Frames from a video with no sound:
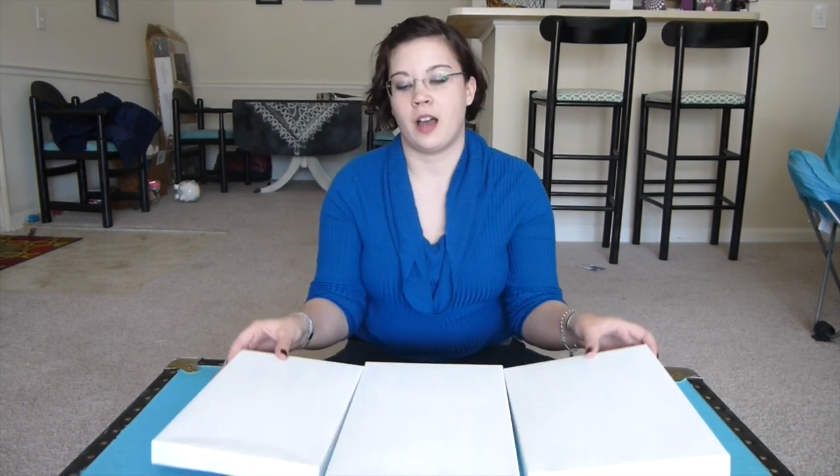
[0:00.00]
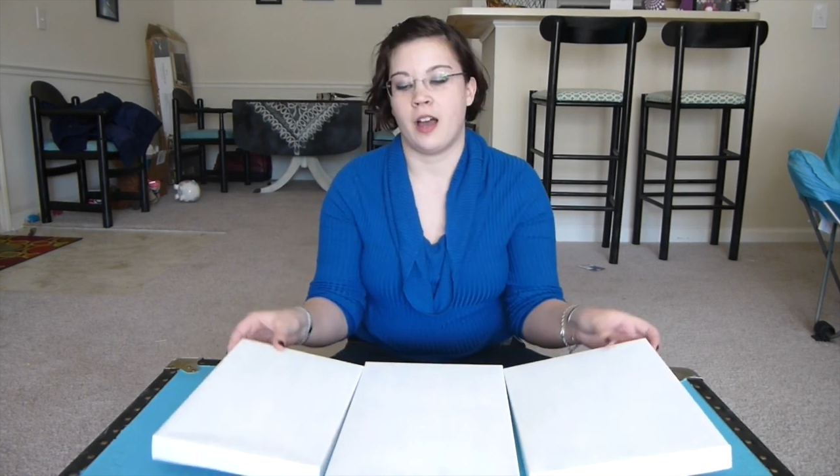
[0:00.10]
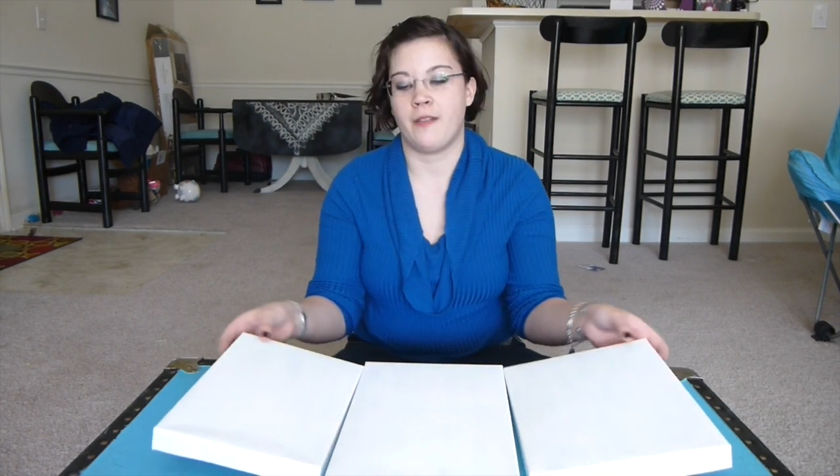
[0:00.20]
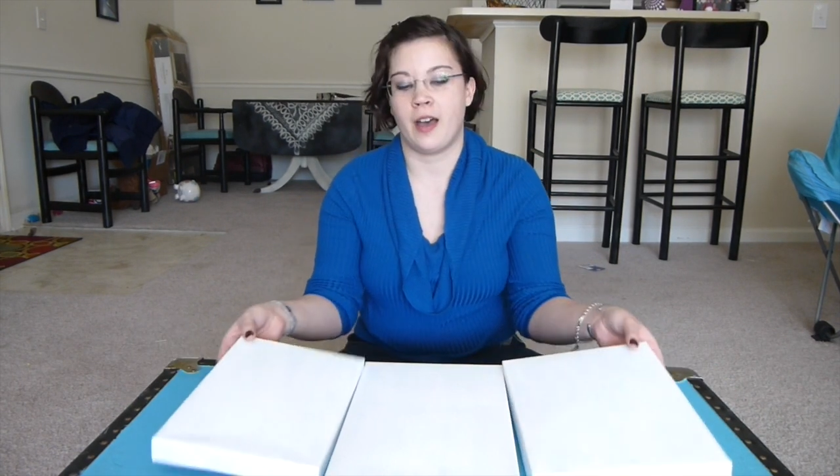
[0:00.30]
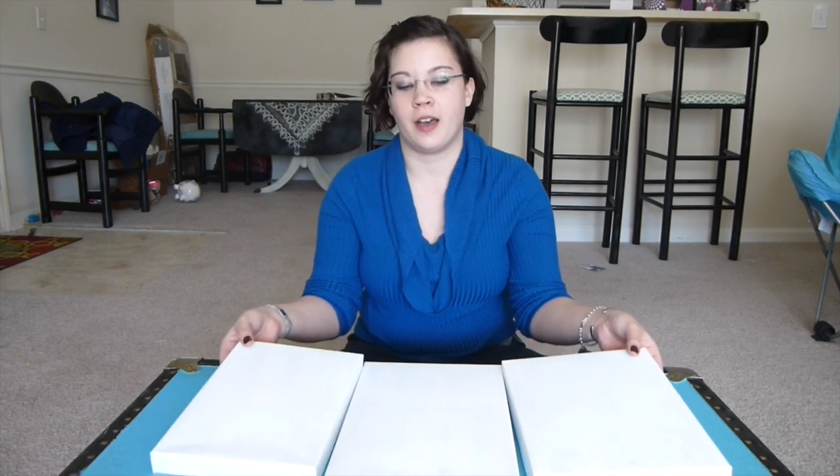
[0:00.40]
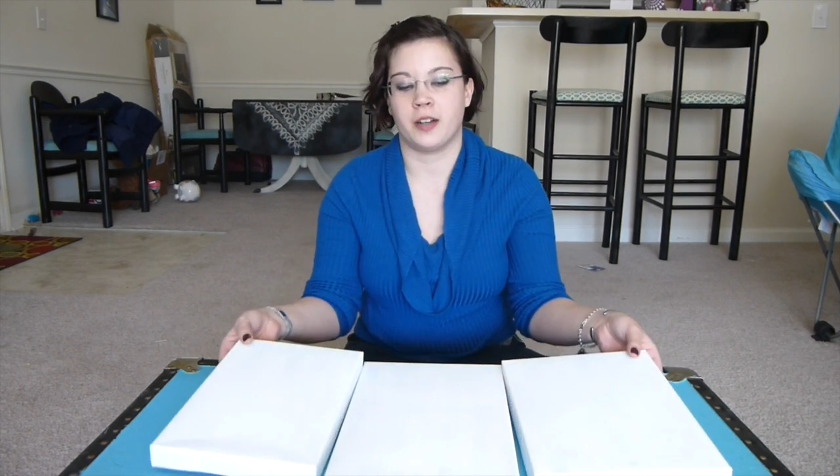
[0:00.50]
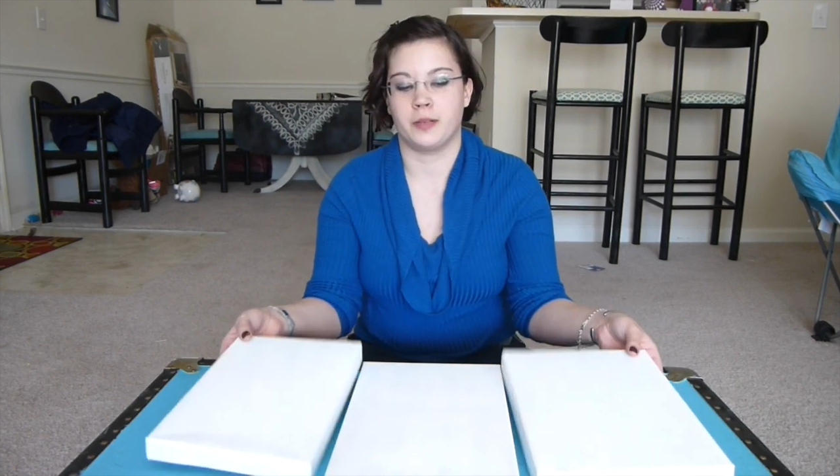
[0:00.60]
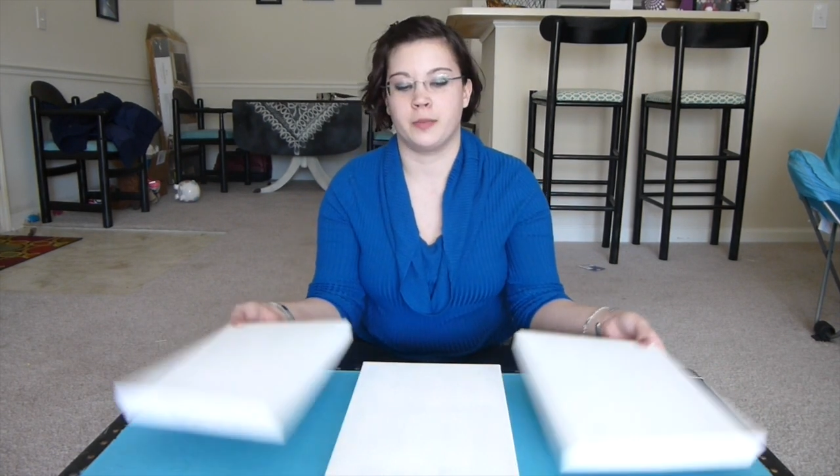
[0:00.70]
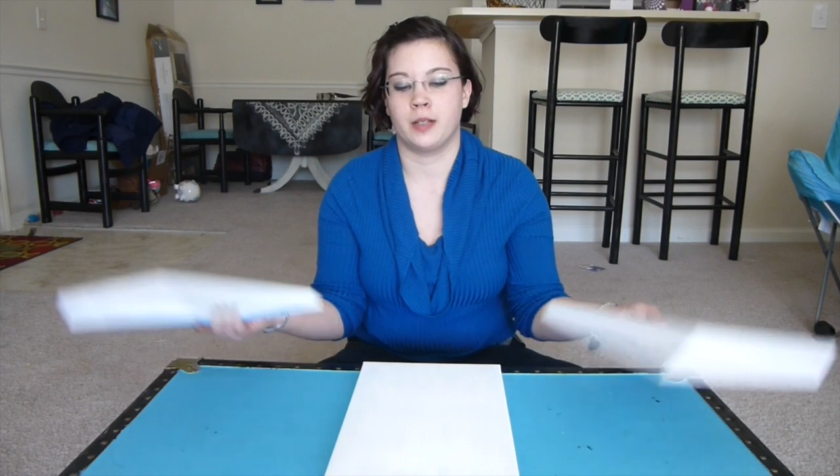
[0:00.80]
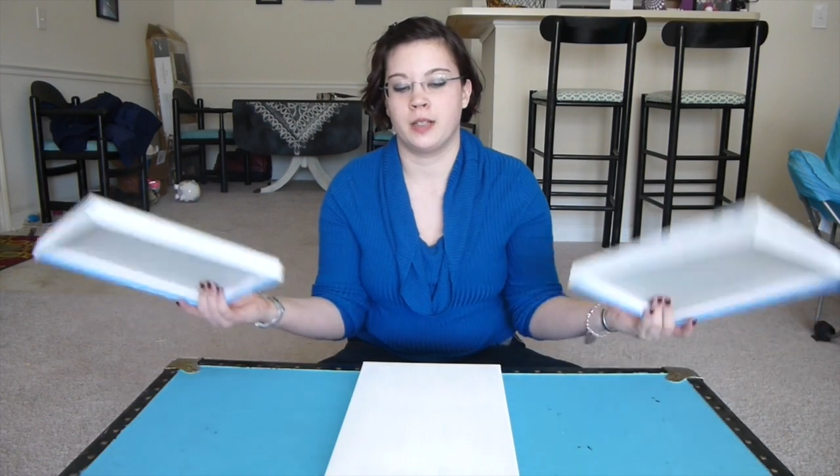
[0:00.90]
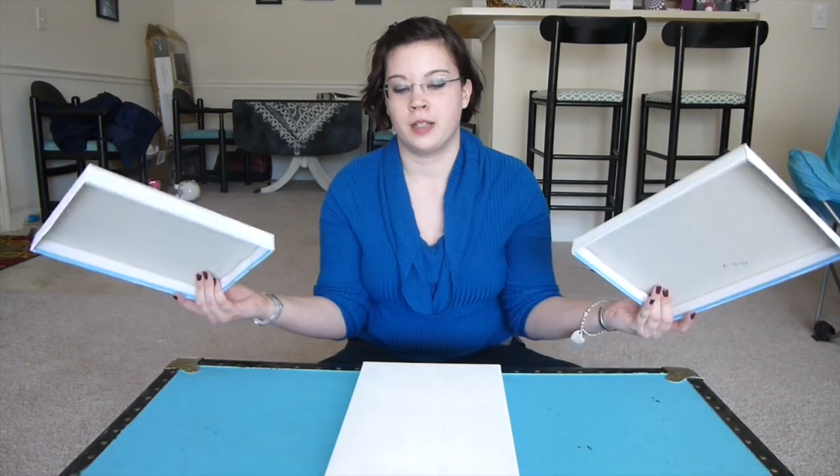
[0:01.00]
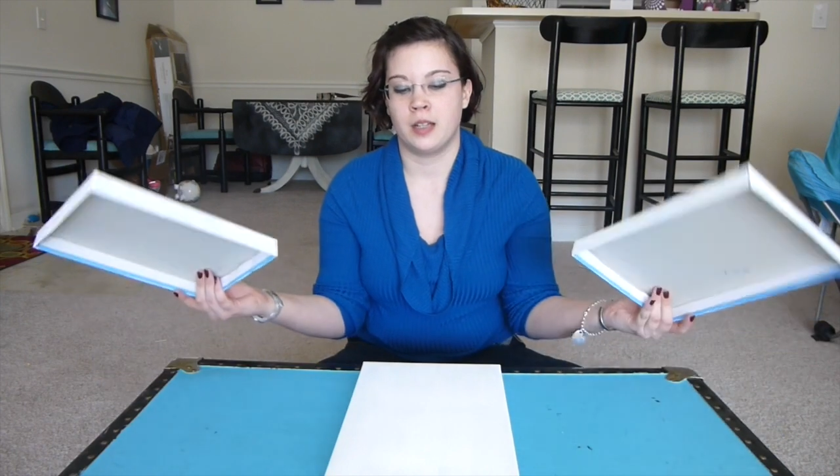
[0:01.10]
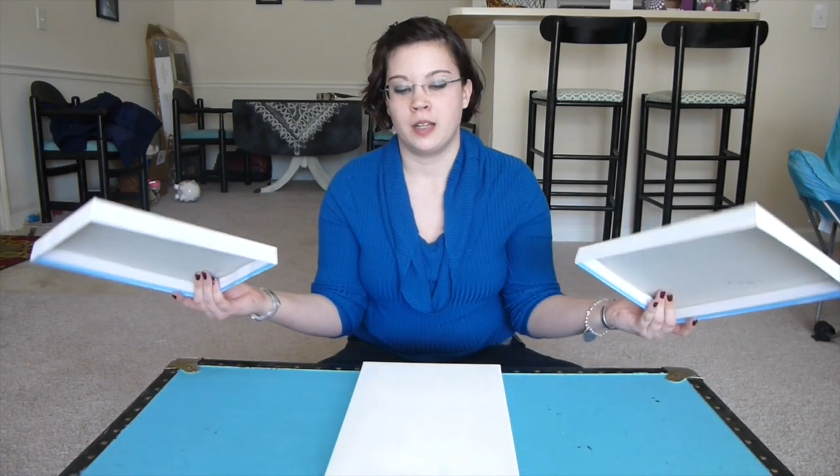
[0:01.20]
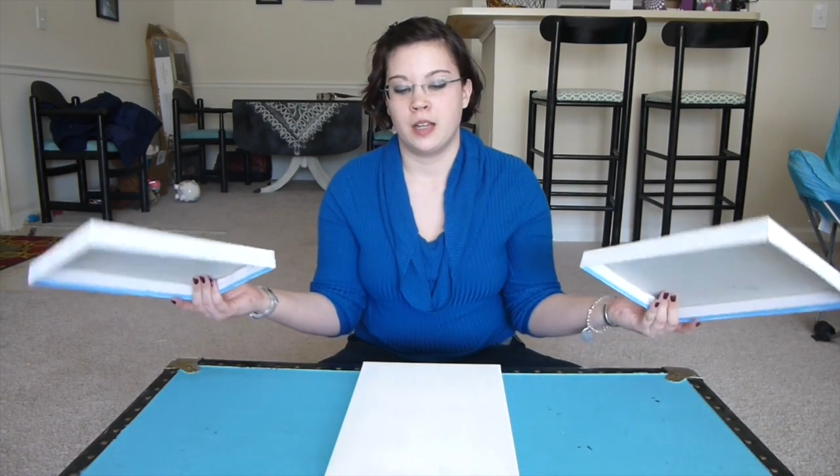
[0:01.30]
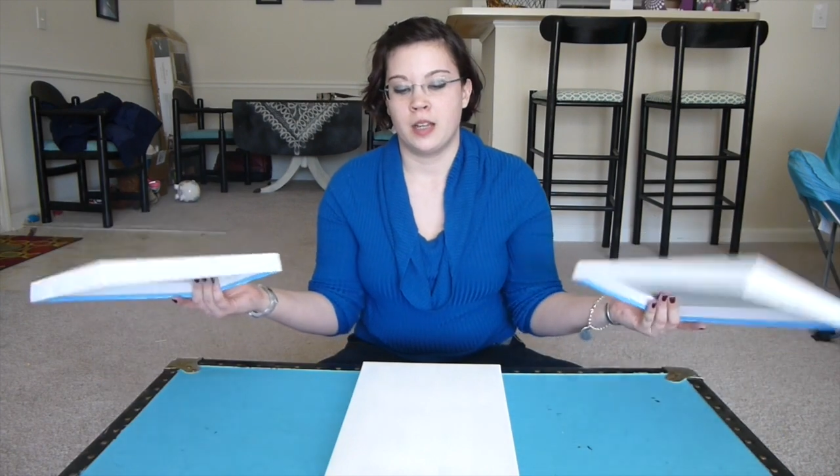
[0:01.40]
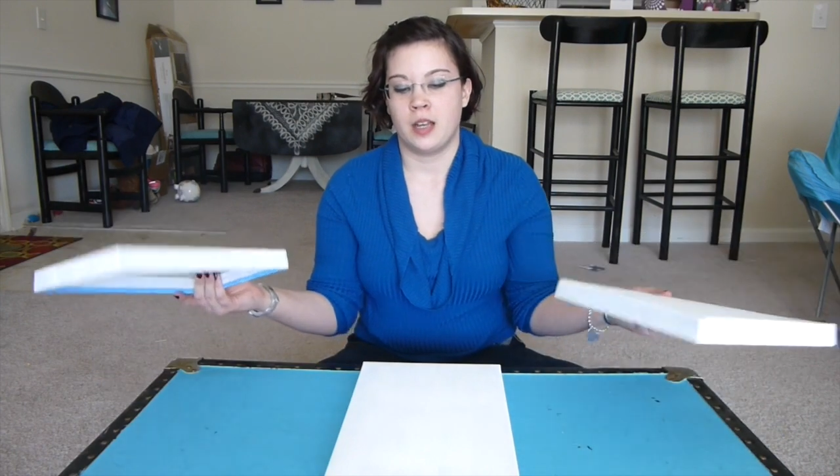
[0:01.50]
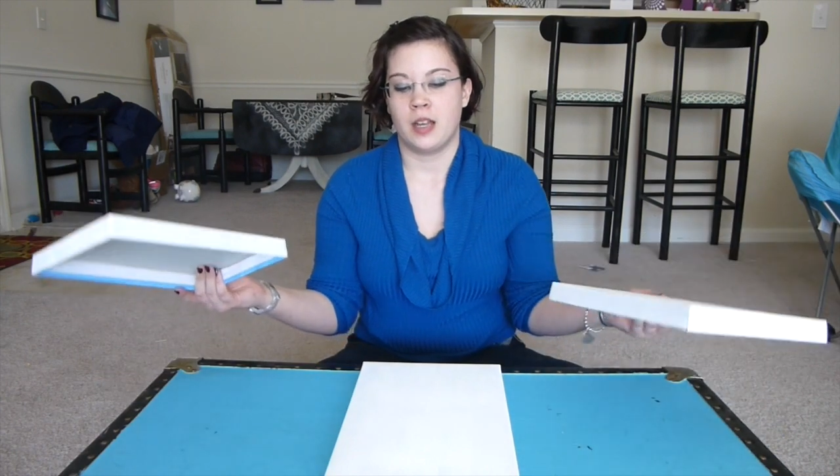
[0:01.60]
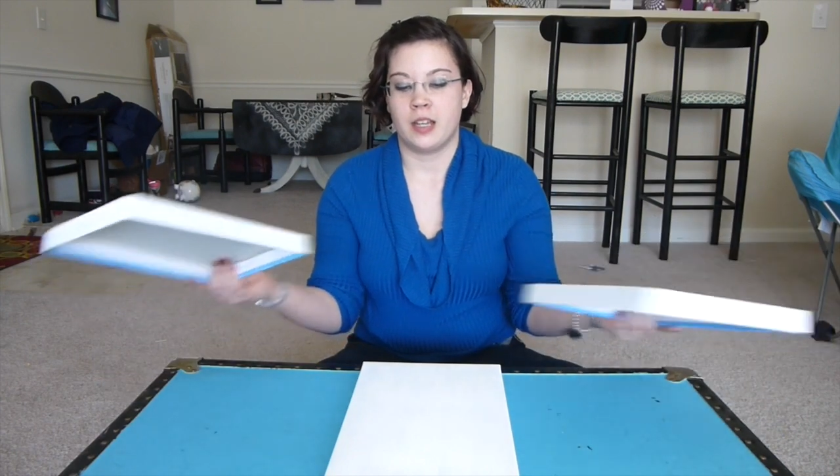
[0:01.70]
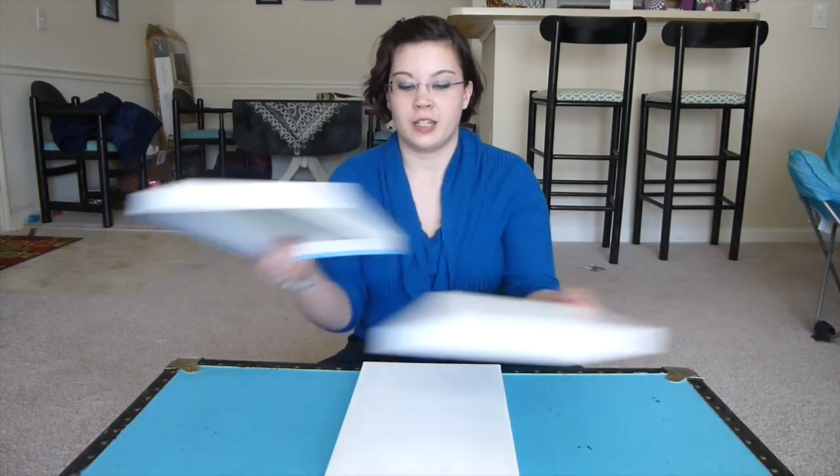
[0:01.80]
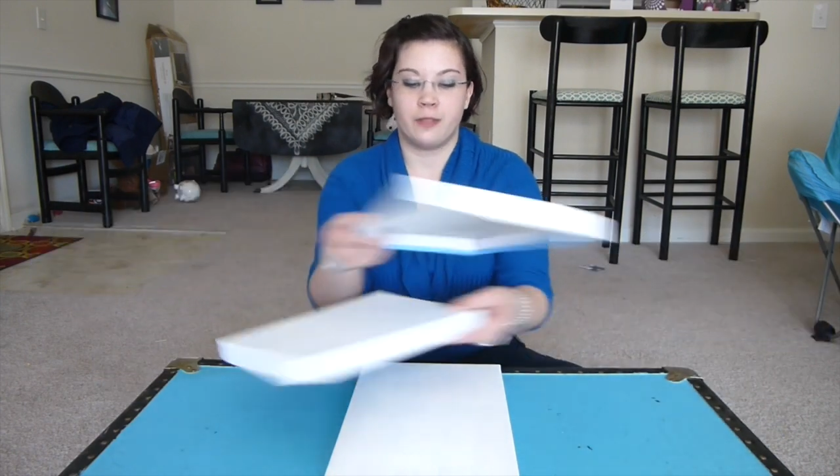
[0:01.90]
I've had
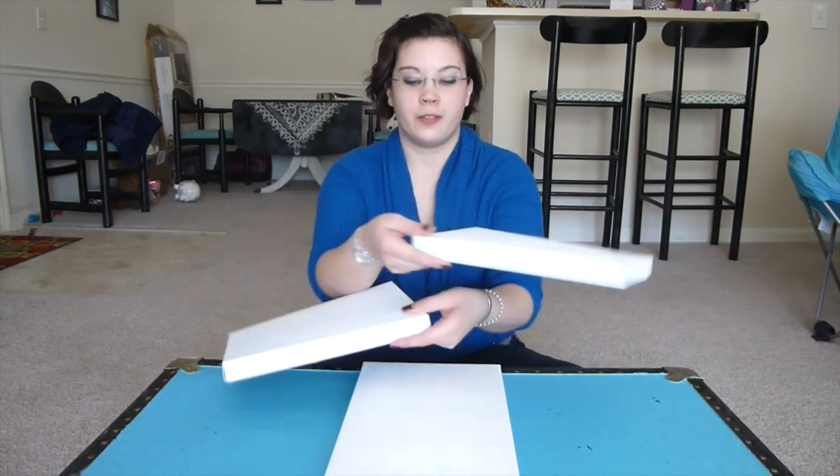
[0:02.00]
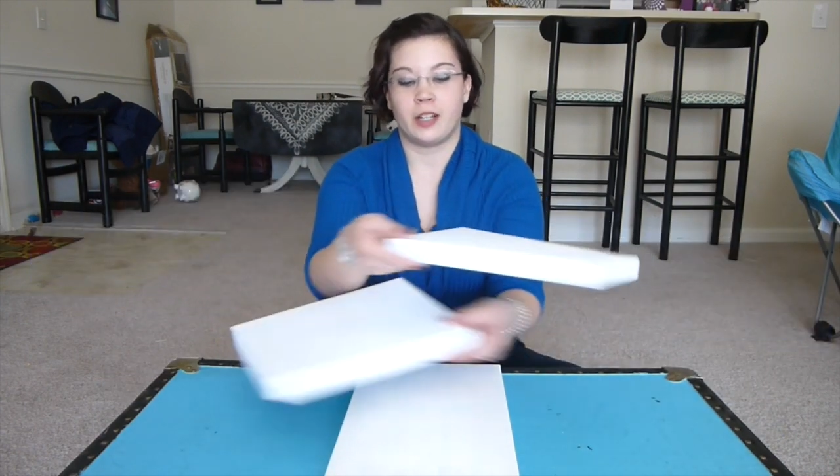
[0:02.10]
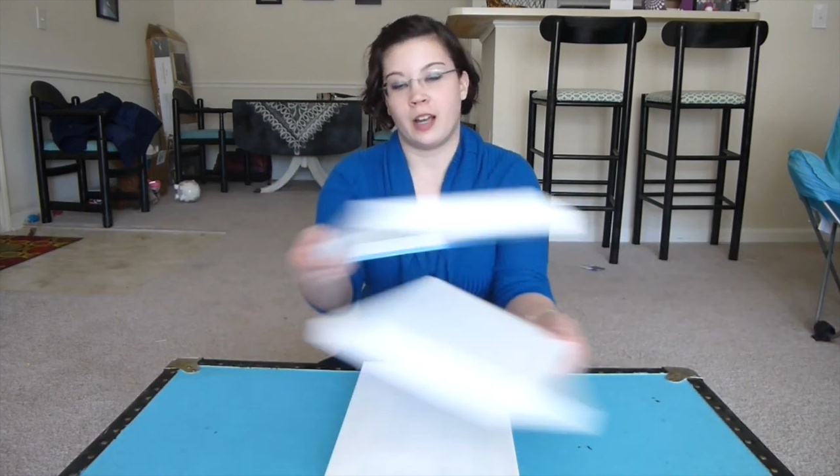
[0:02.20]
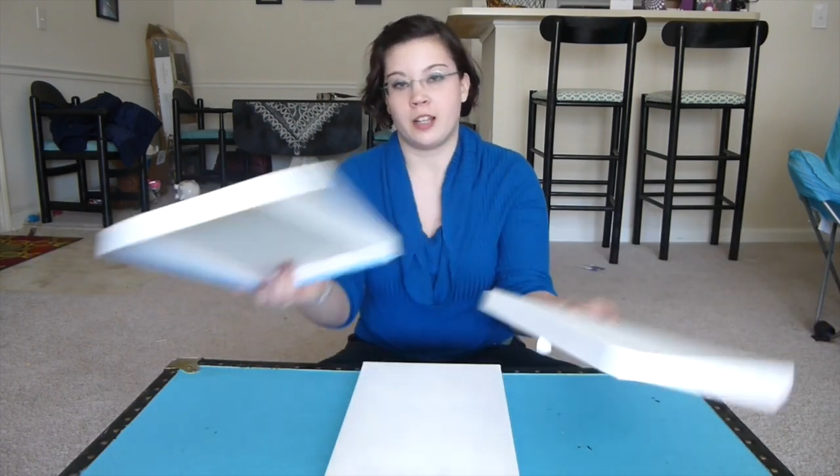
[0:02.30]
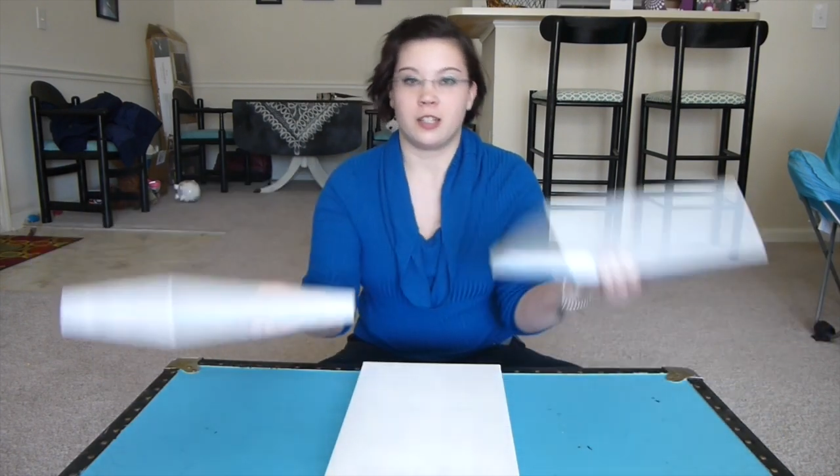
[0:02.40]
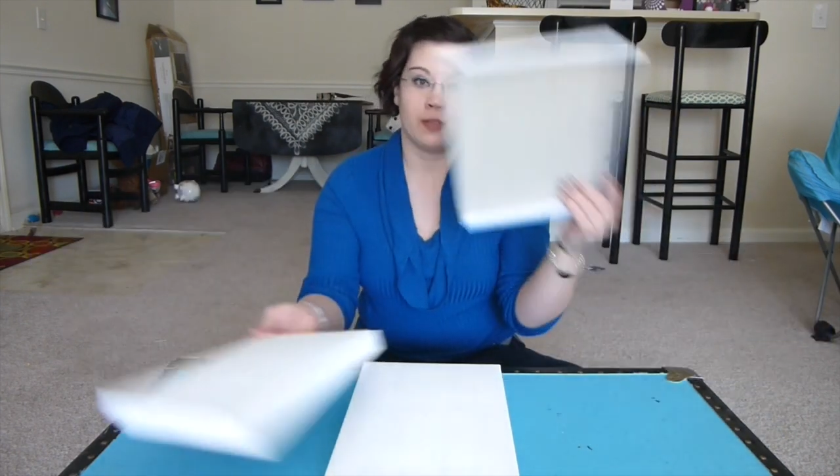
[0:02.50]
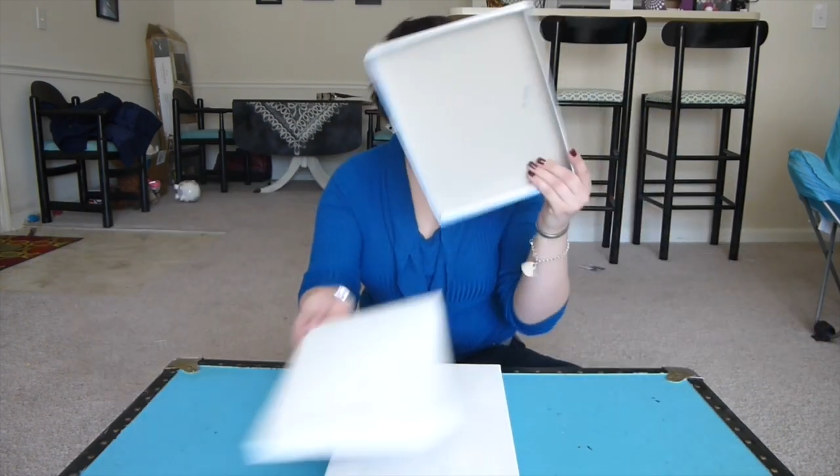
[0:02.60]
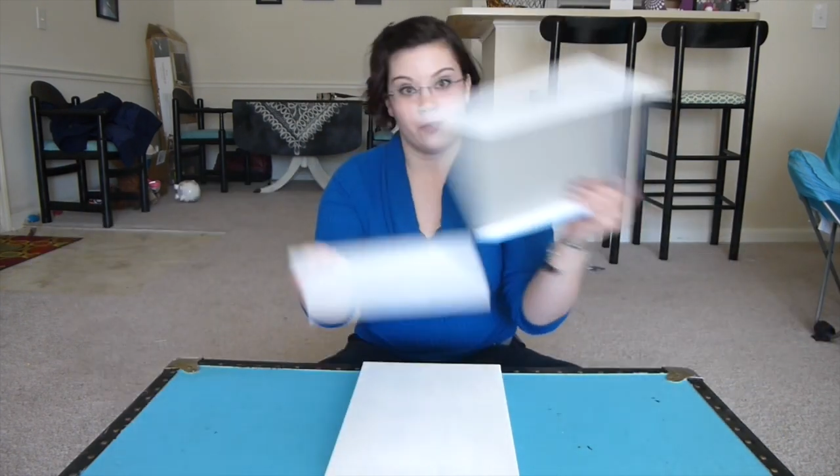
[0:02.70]
them in different kinds of